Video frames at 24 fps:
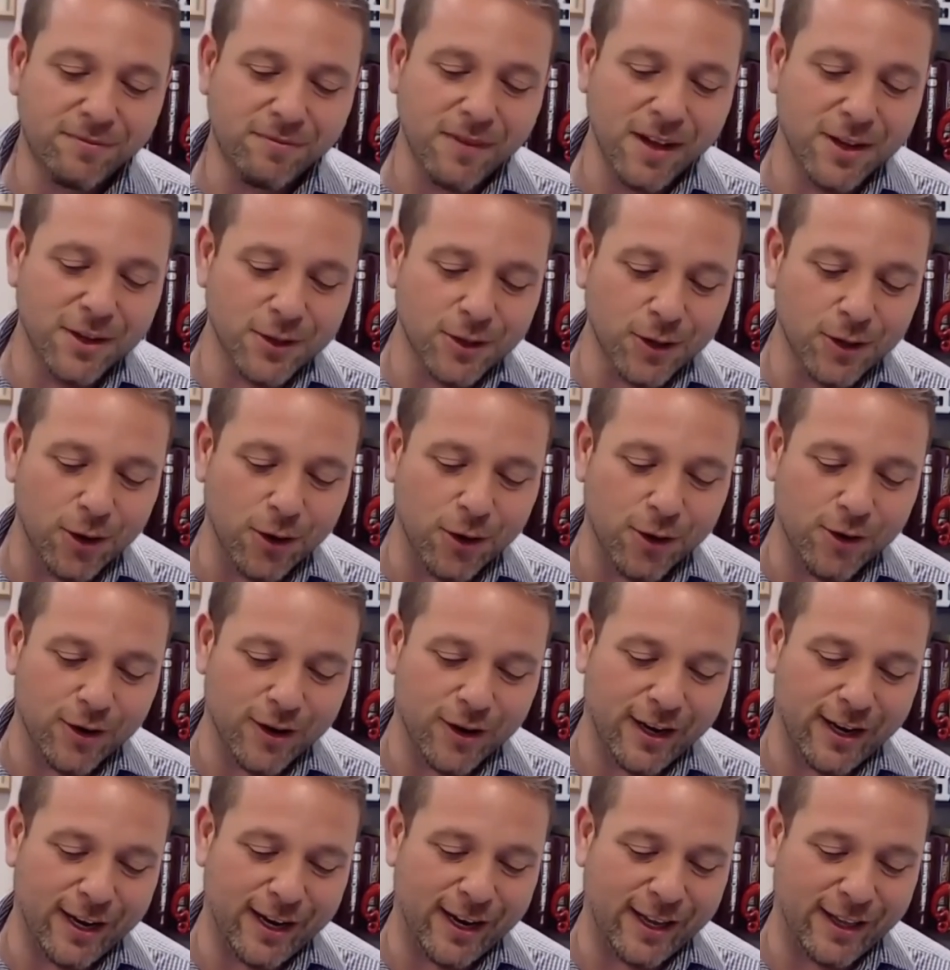And so
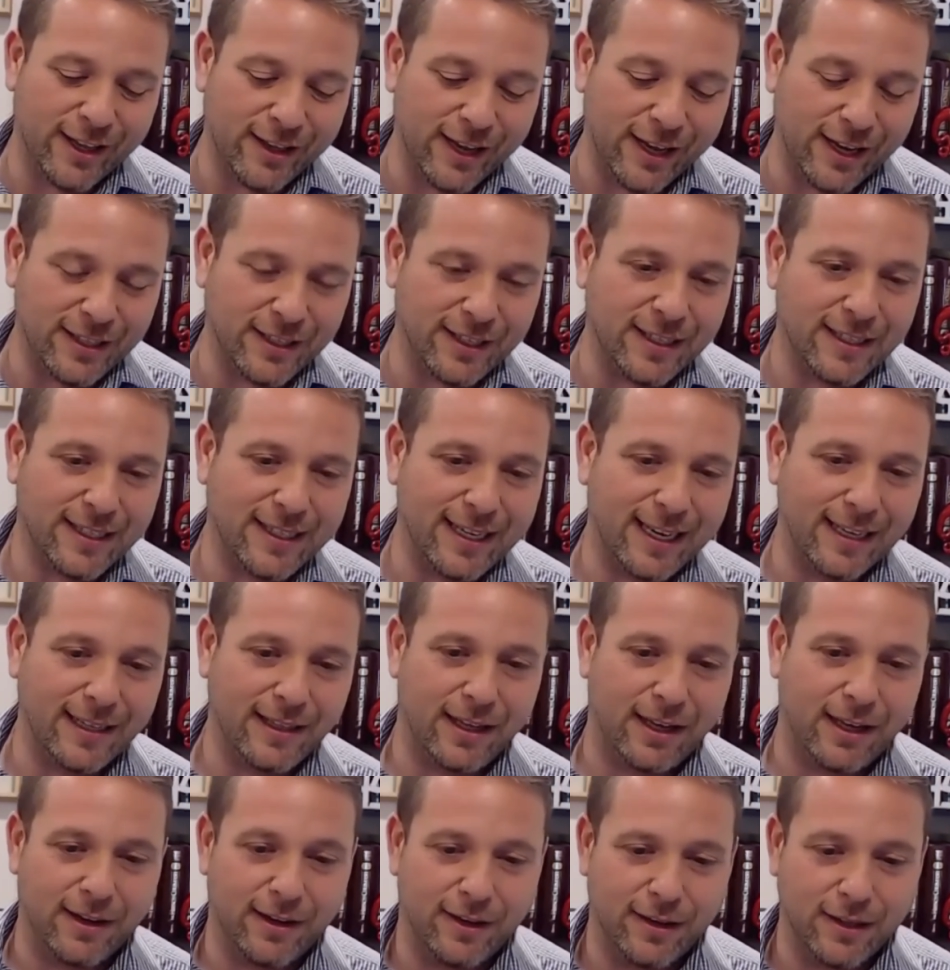there's a
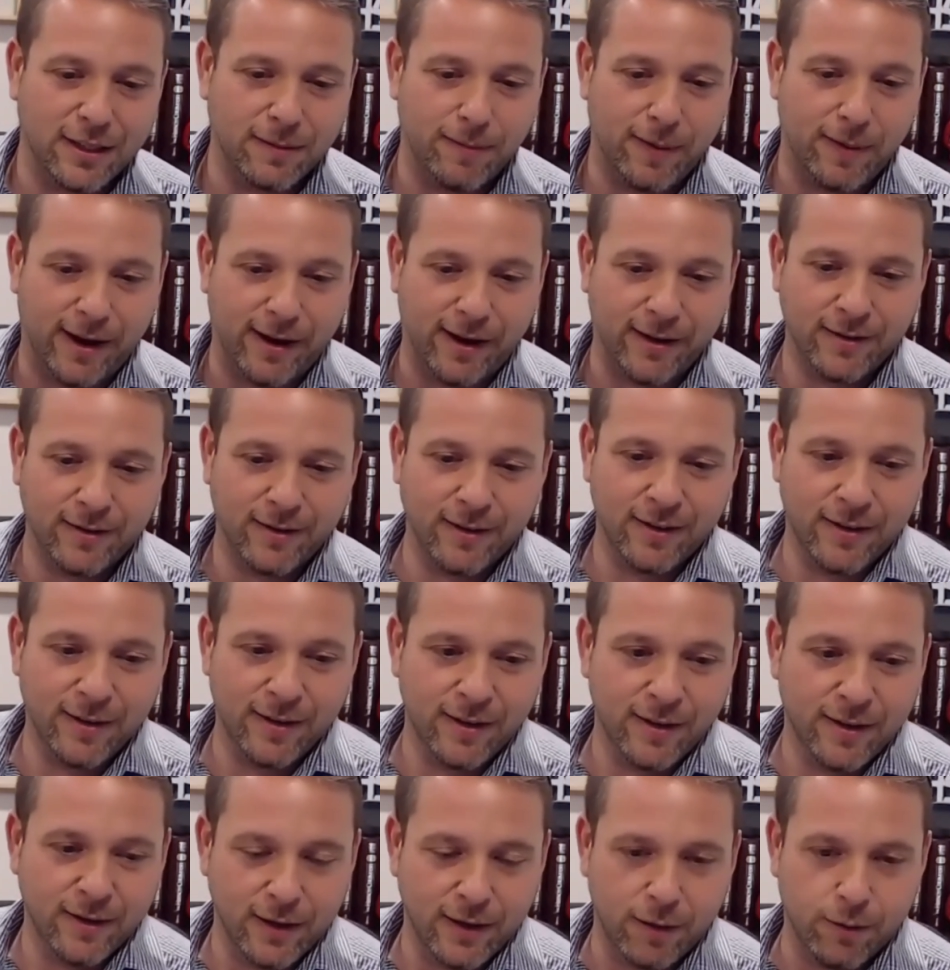city in Spain
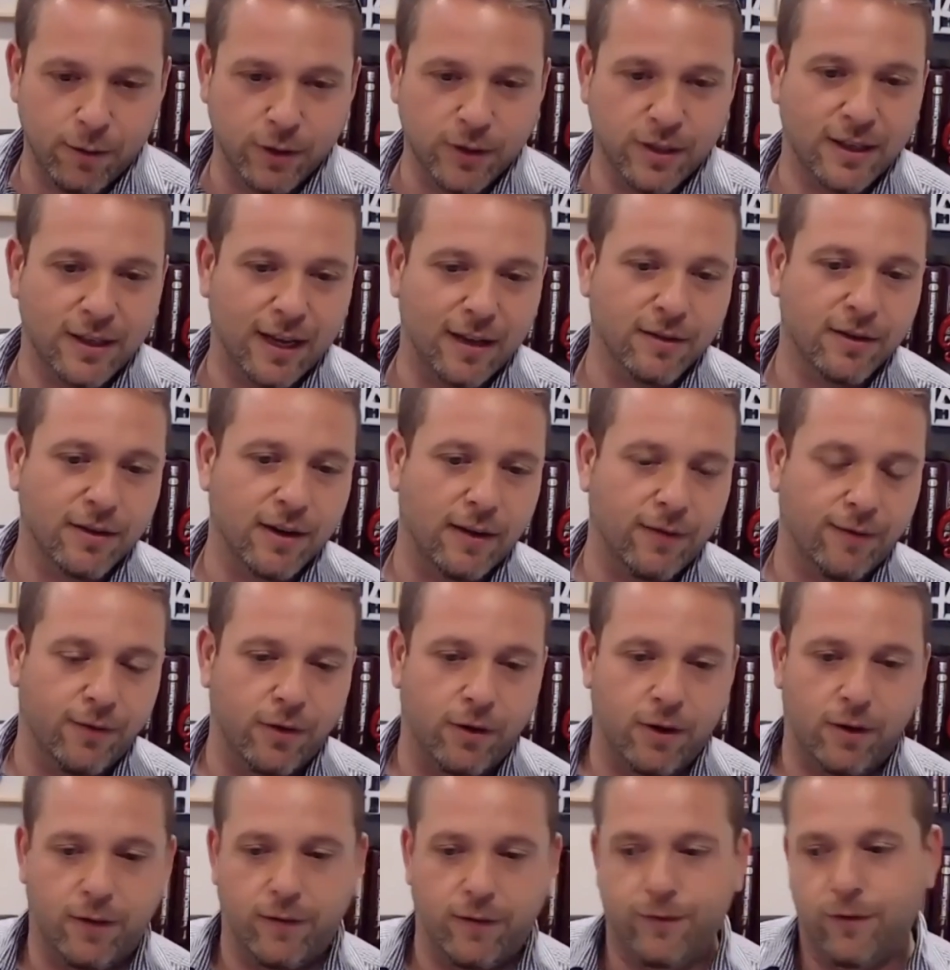that was central
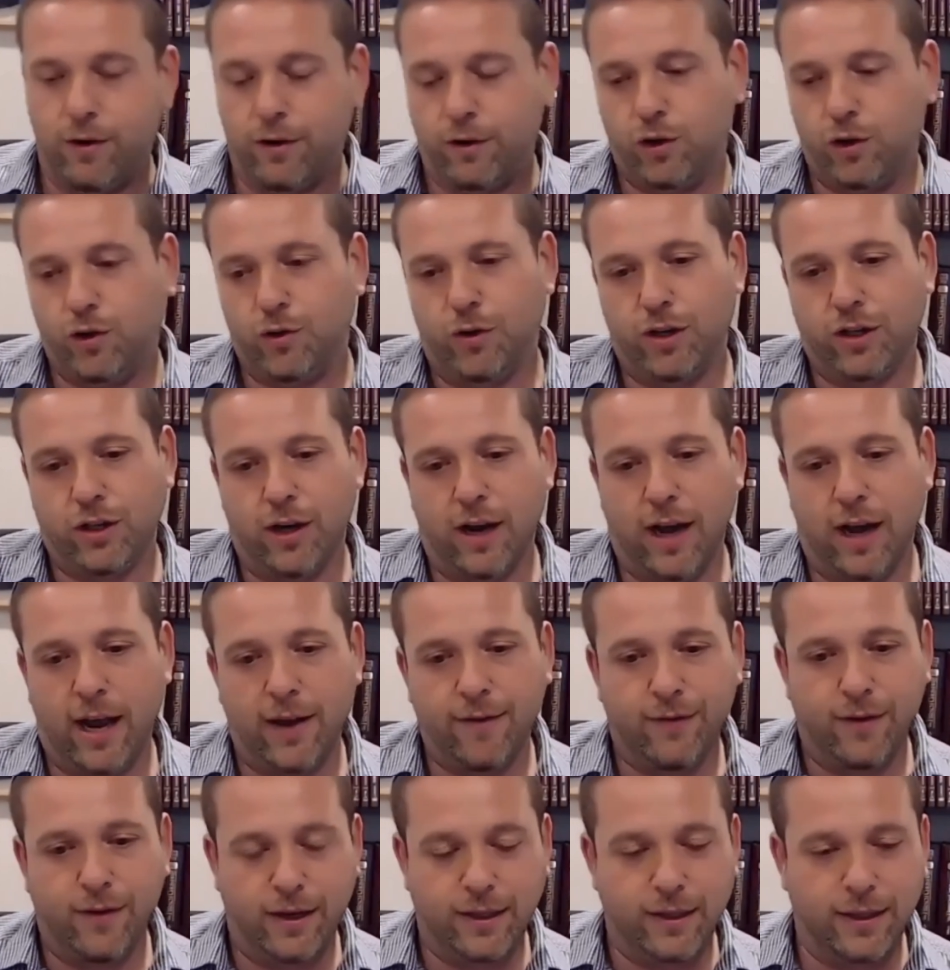for Jewish
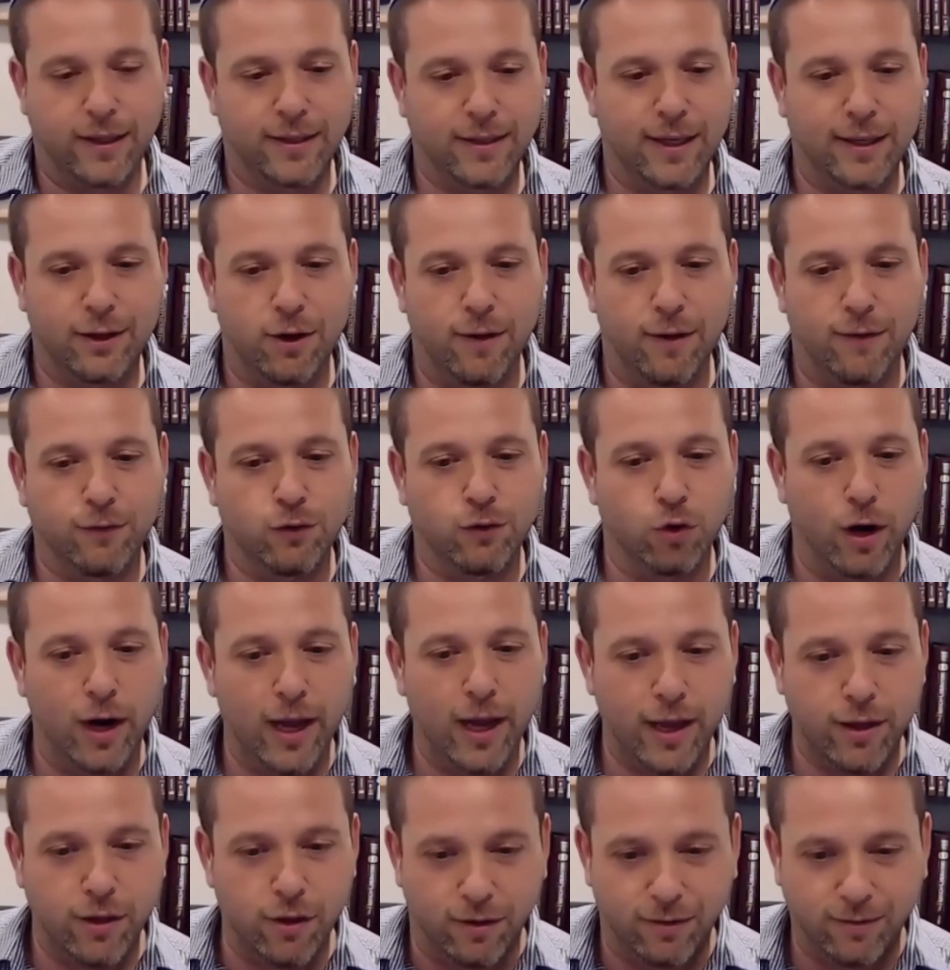life, and it's the city of
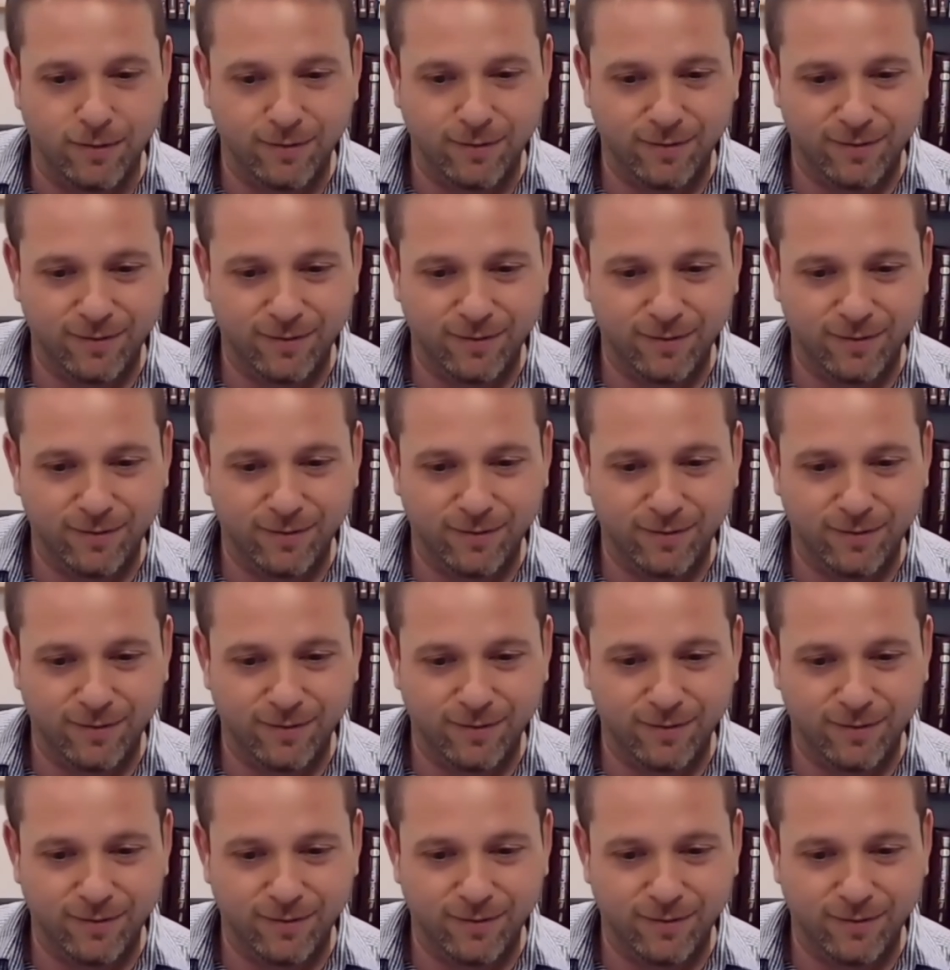Toledo.